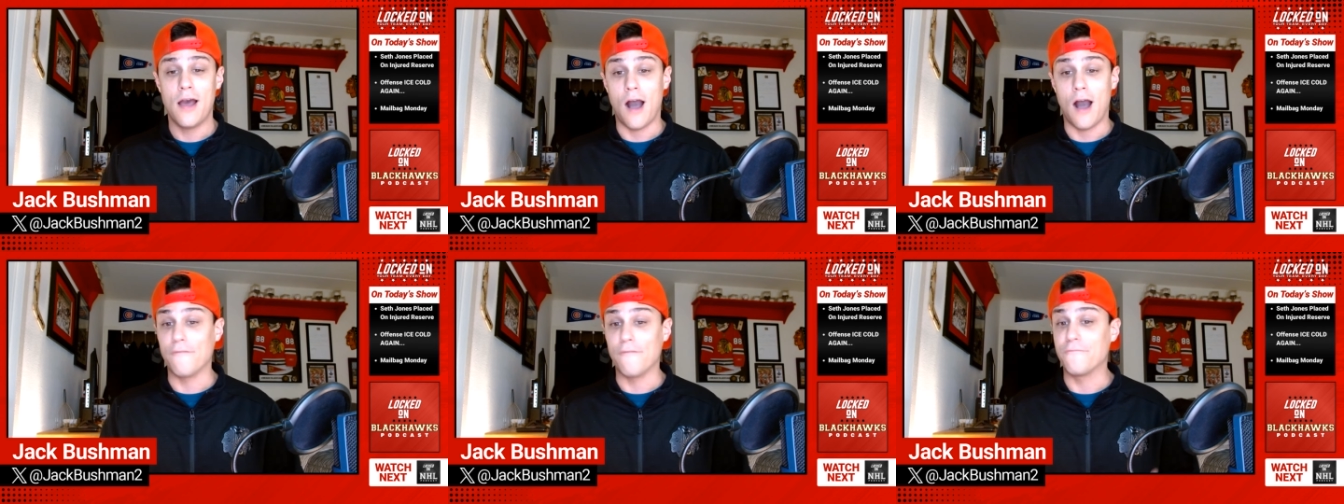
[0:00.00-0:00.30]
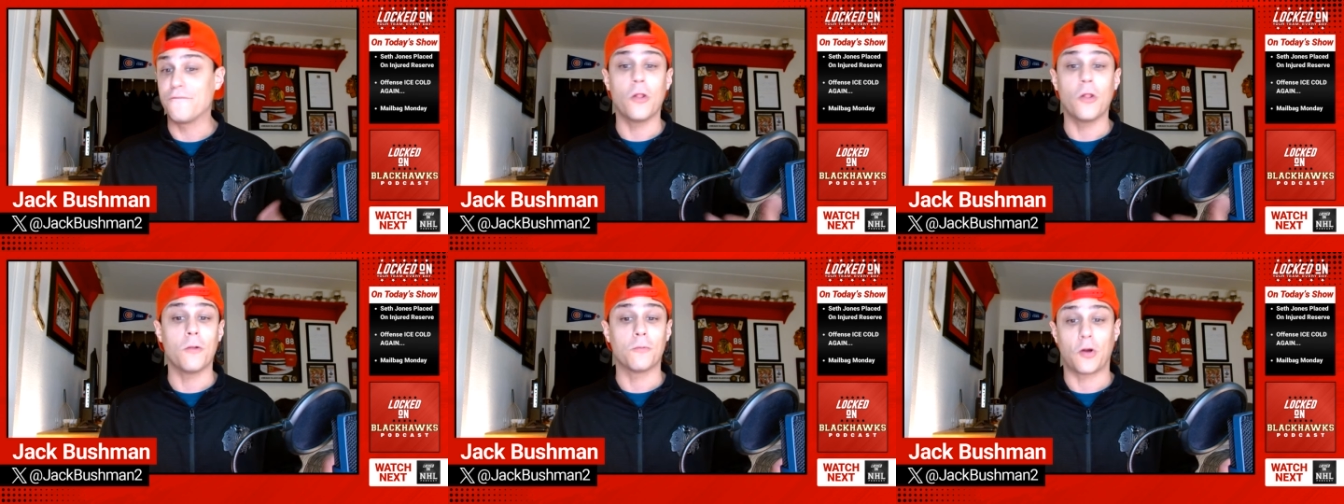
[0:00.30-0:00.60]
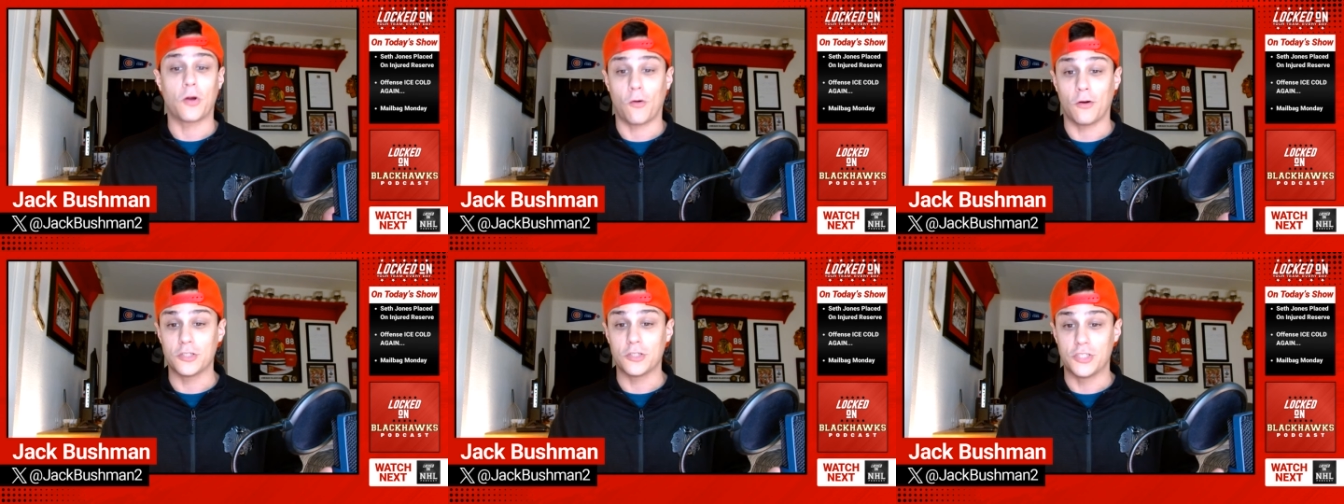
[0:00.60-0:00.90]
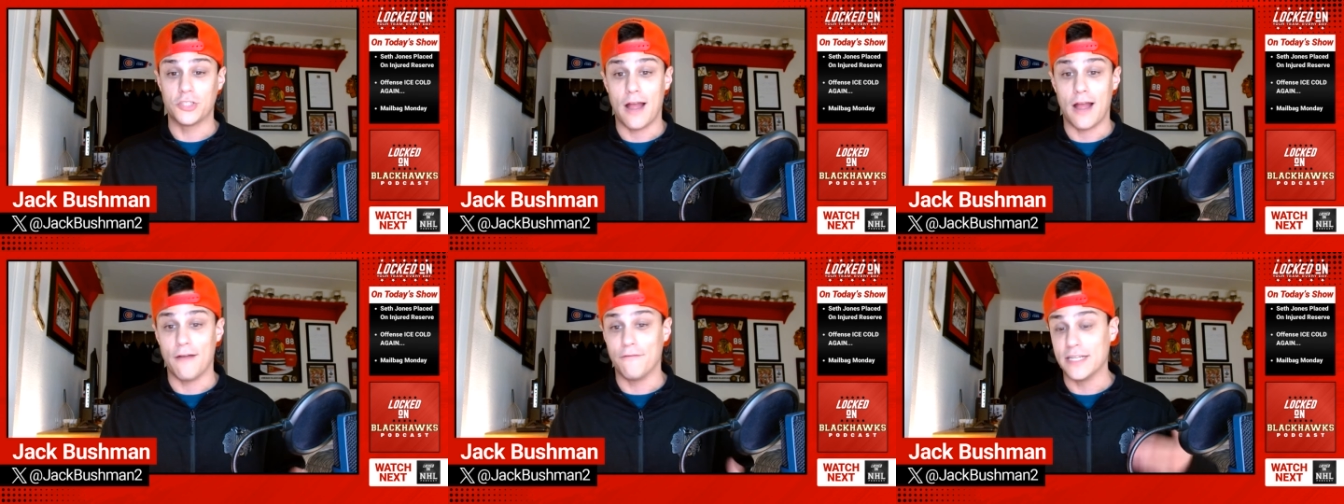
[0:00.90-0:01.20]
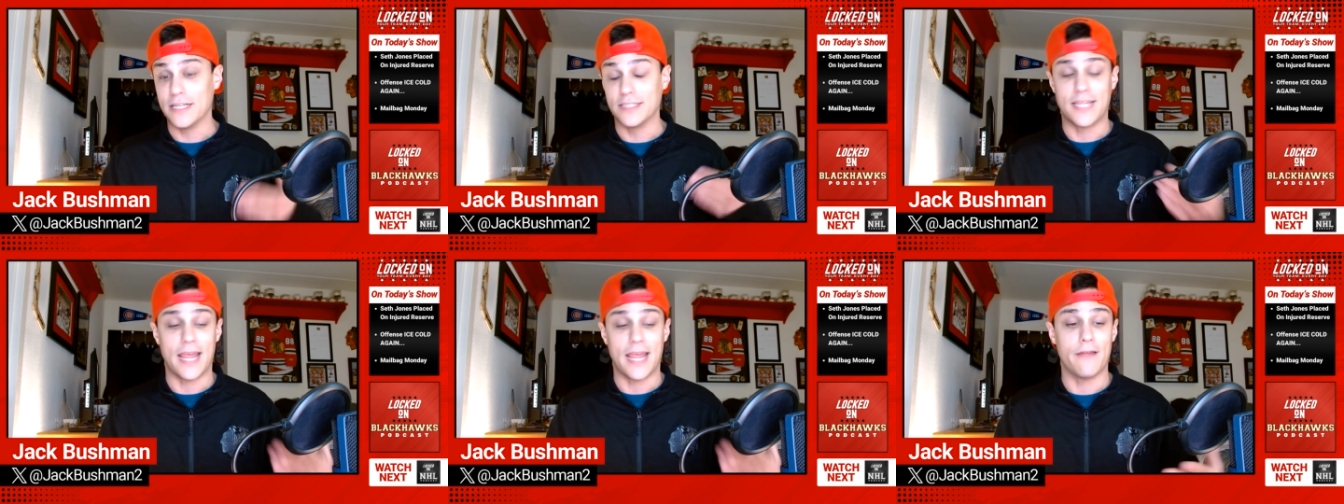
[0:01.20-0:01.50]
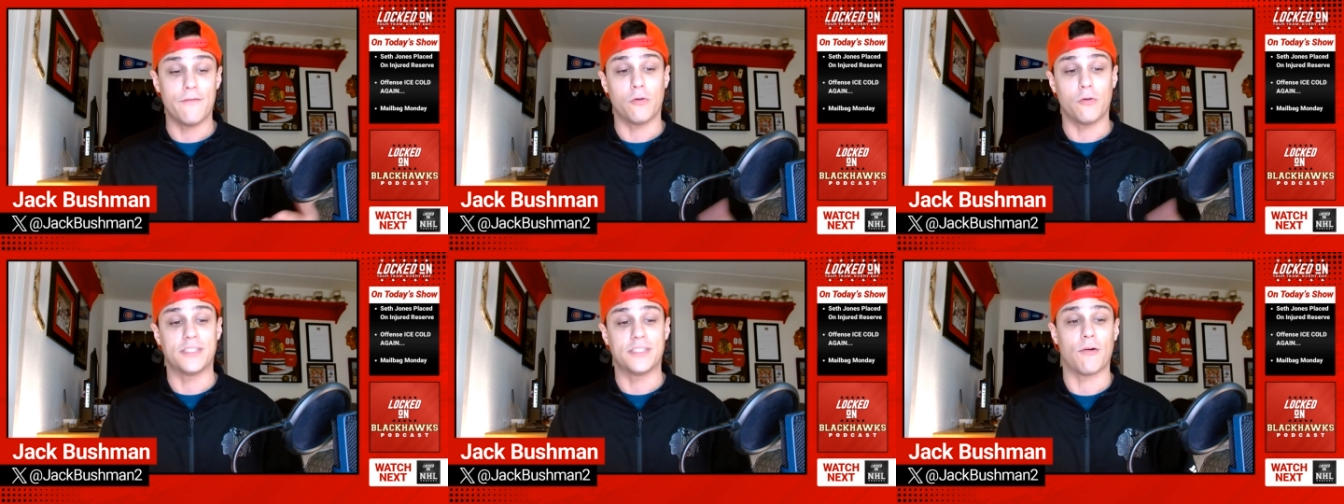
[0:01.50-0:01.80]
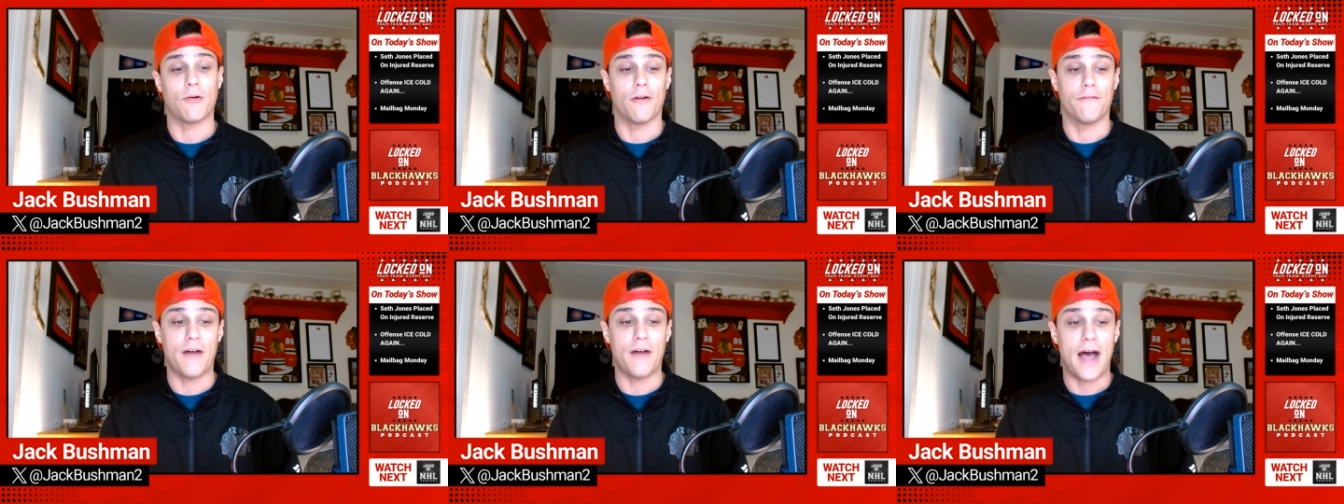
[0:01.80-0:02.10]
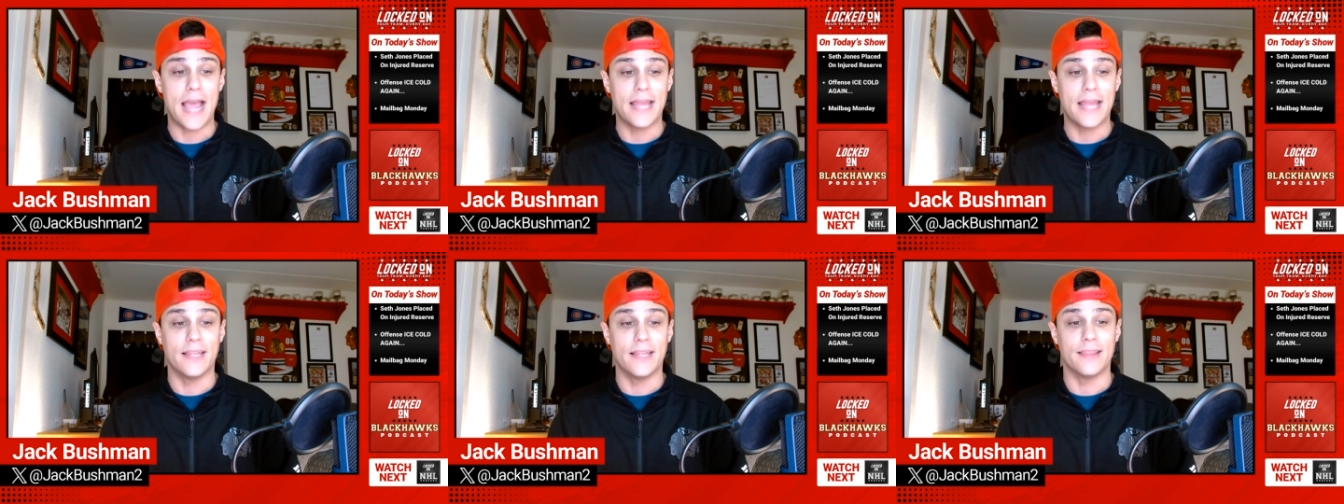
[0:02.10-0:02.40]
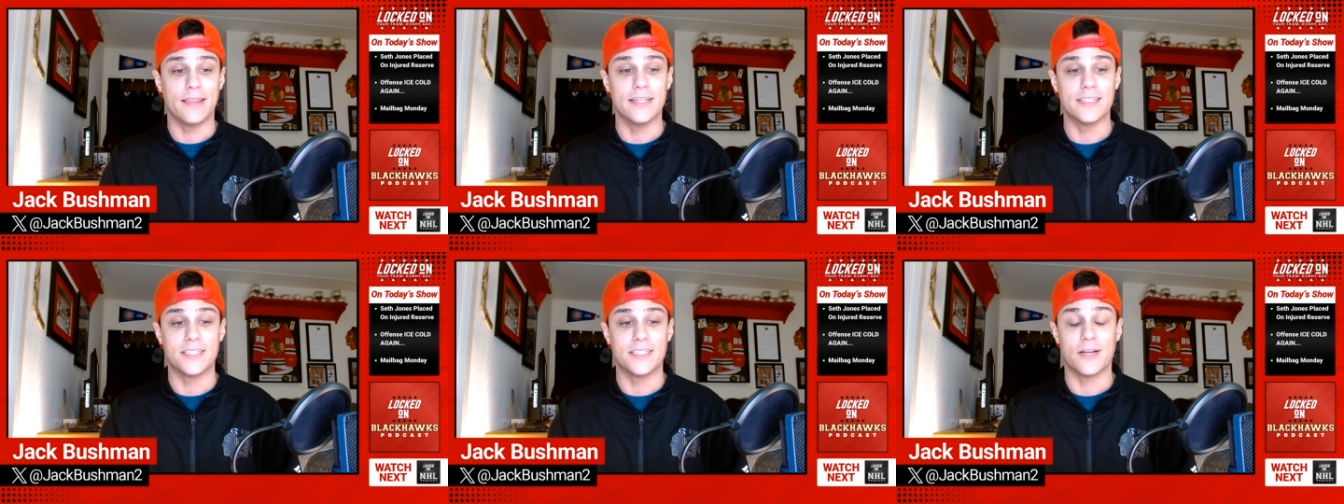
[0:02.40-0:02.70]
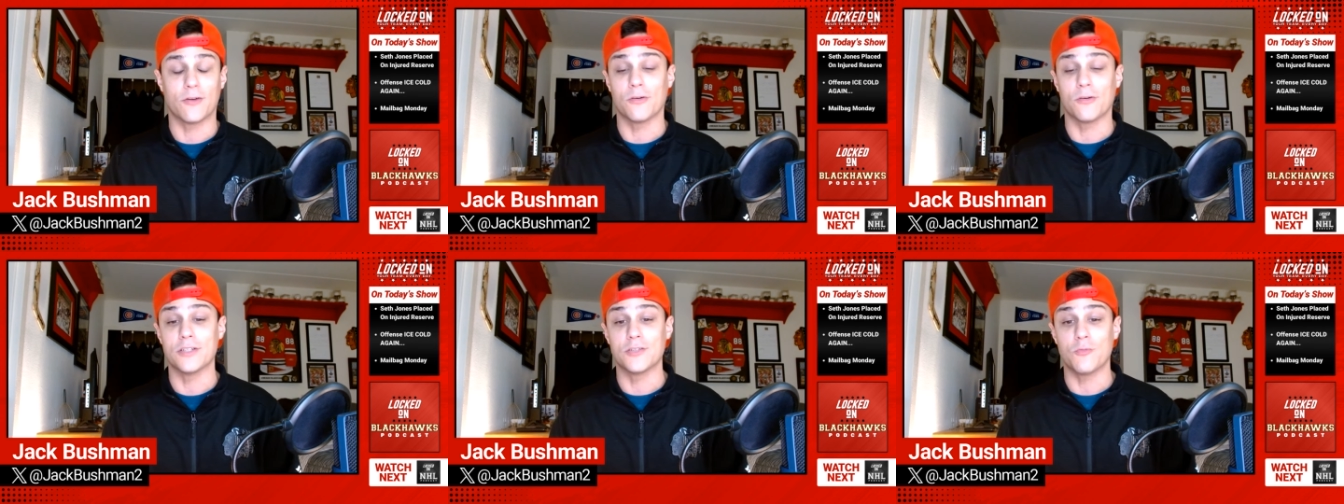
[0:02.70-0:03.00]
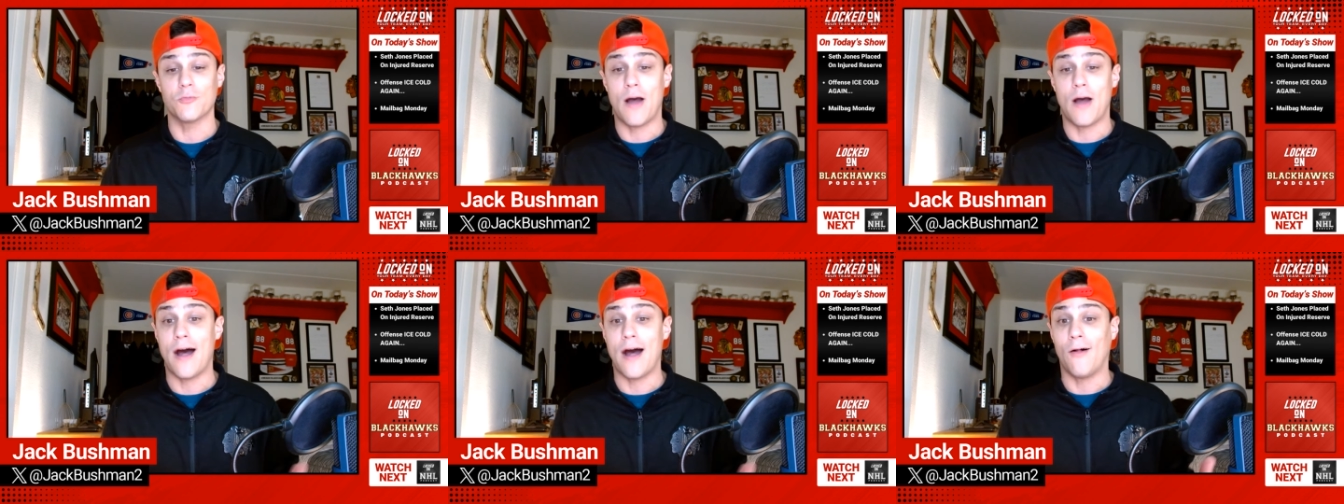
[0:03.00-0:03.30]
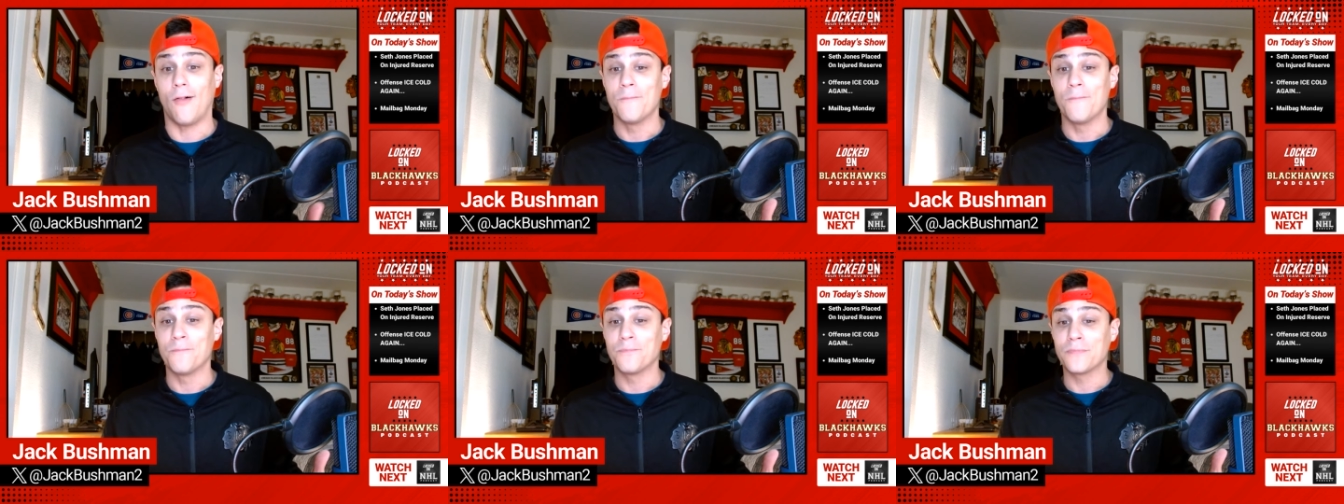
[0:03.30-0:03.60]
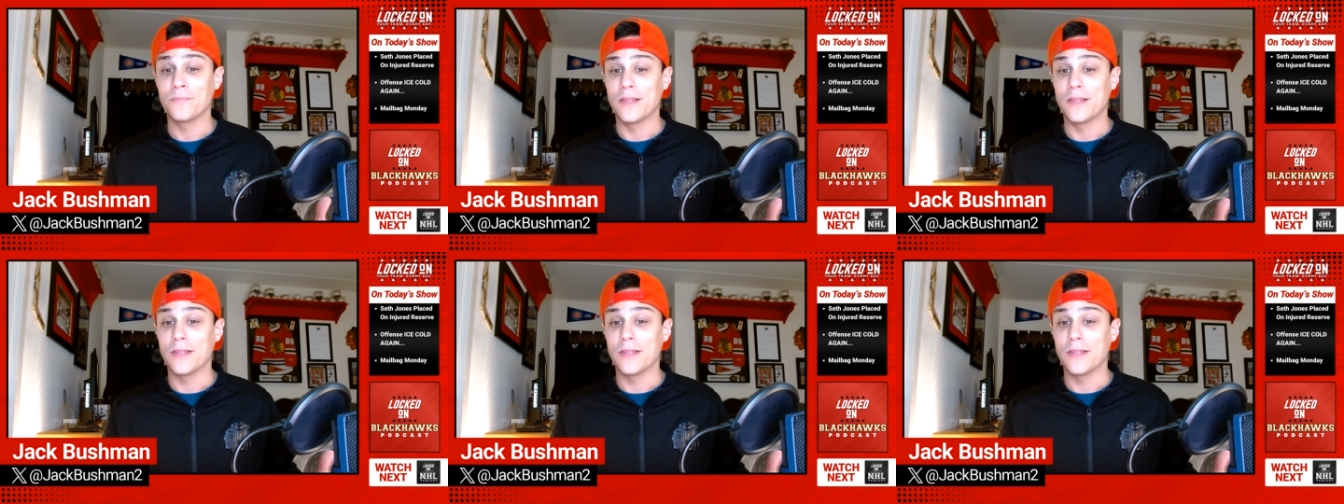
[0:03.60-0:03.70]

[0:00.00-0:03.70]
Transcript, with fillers: uh, Philip Kurashev and Teuvo Teravainen this year as well.